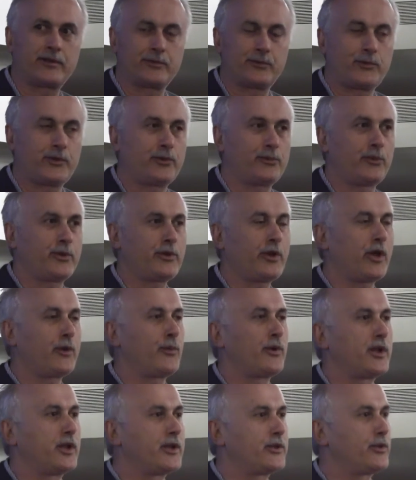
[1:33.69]
what do I
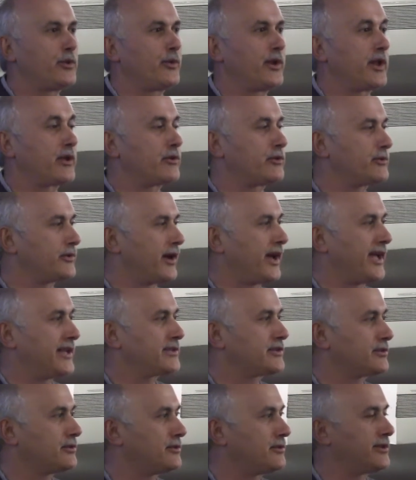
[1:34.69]
want to do when I go to high
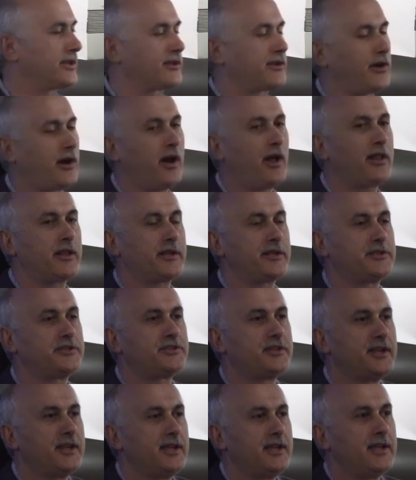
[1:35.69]
school and
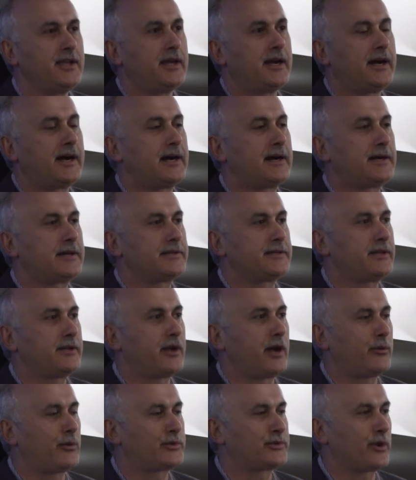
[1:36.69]
college.
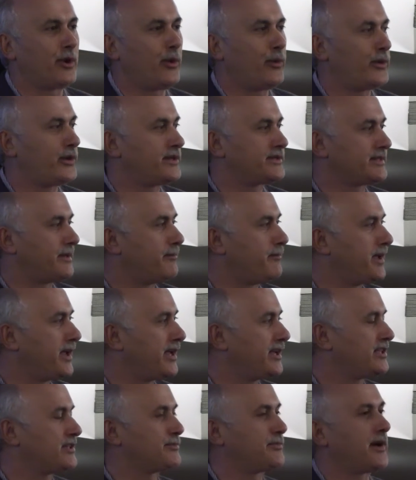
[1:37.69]
I was always
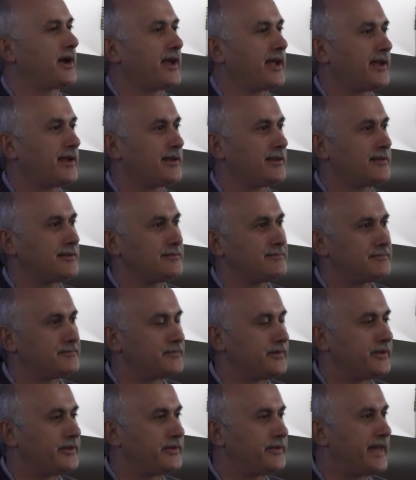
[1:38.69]
amazed by
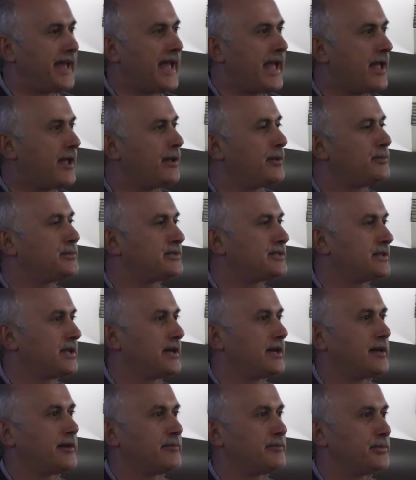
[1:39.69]
dams,
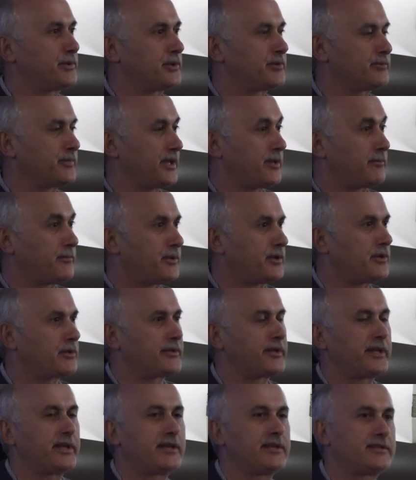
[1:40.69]
big
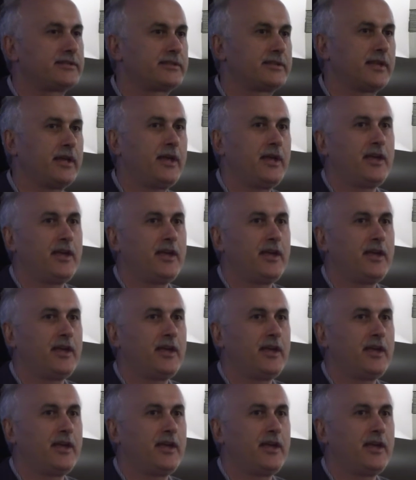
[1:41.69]
buildings,